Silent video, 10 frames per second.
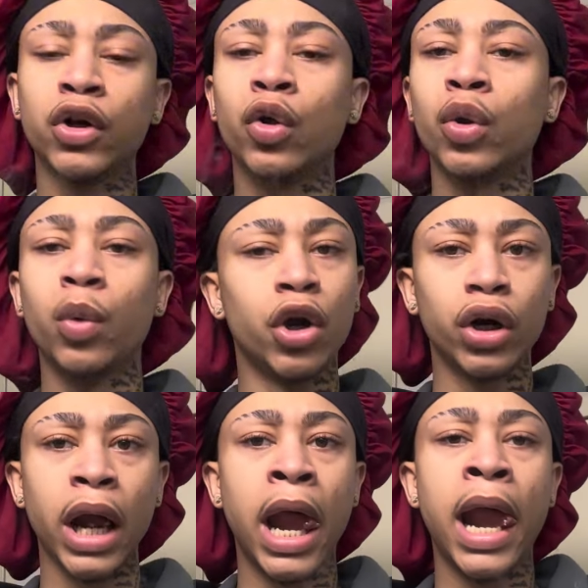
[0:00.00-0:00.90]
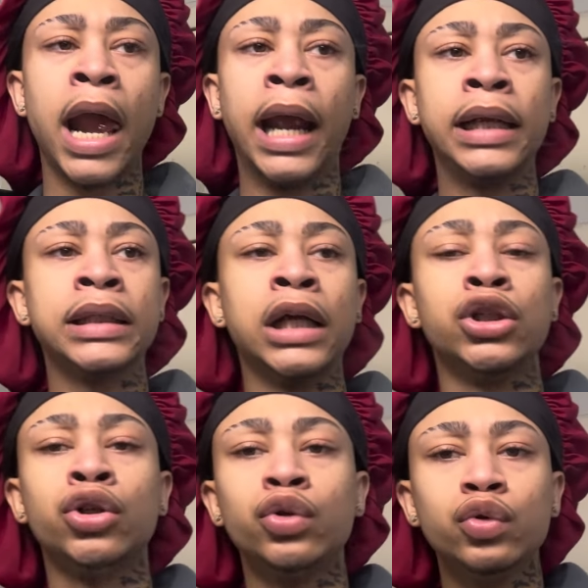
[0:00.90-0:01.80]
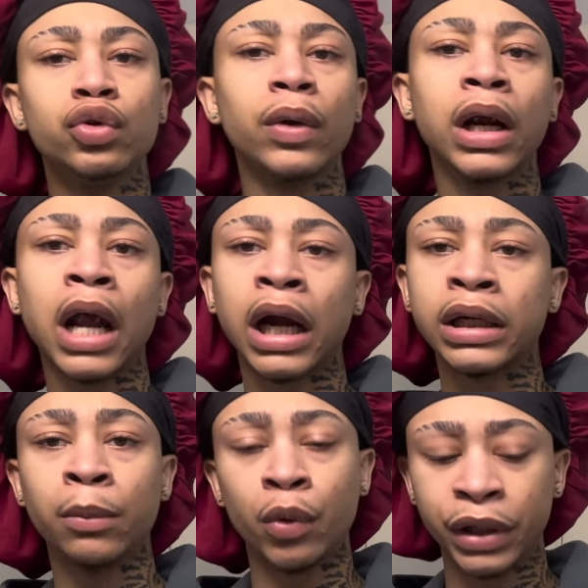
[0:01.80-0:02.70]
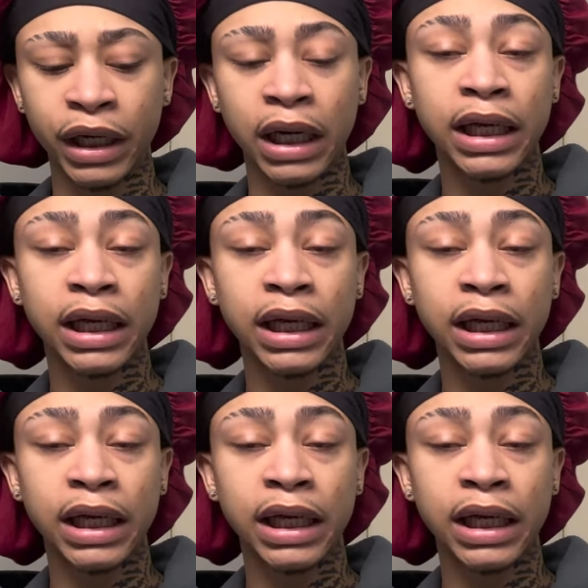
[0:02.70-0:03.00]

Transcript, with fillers: to go to work and it's like two, three o'clock in the morning.